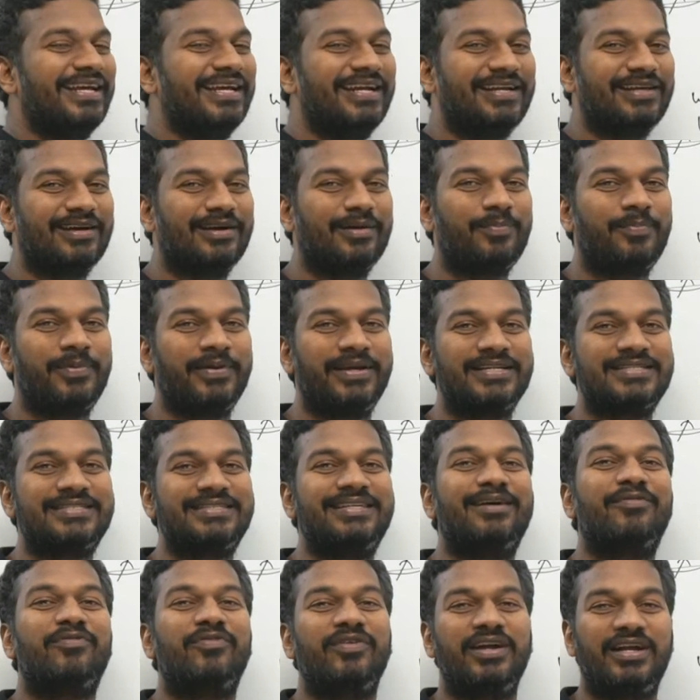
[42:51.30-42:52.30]
it up is
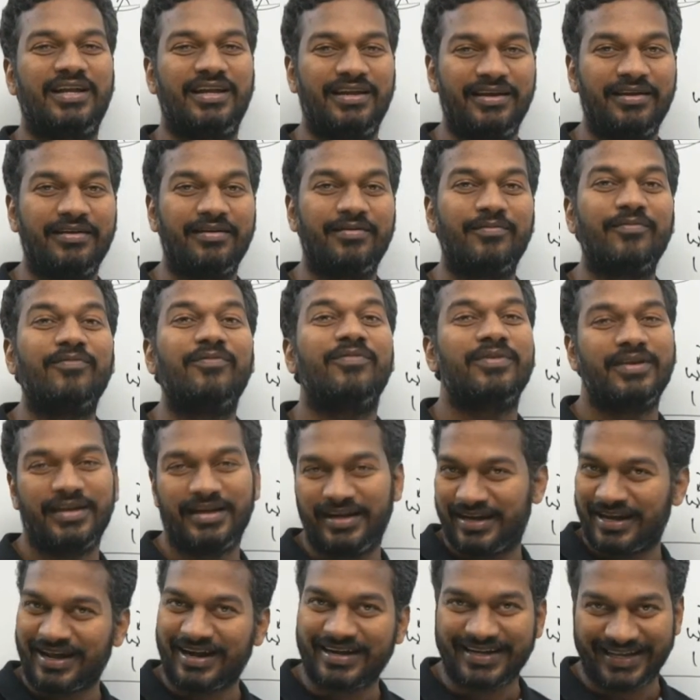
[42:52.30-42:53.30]
definitely
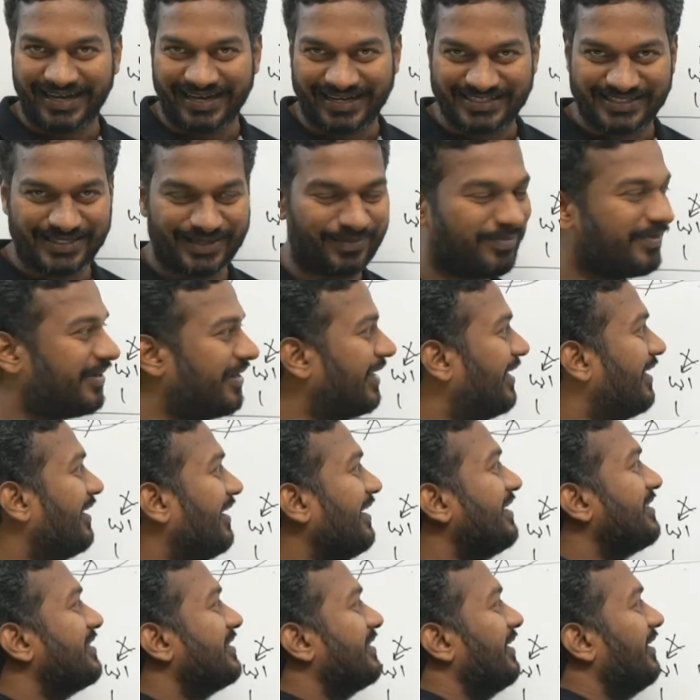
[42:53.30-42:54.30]
not accepted.
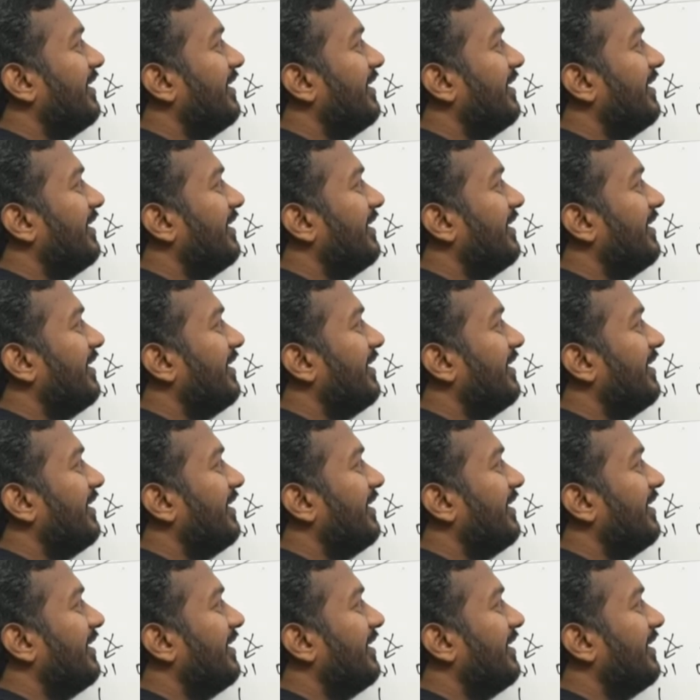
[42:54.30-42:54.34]
It's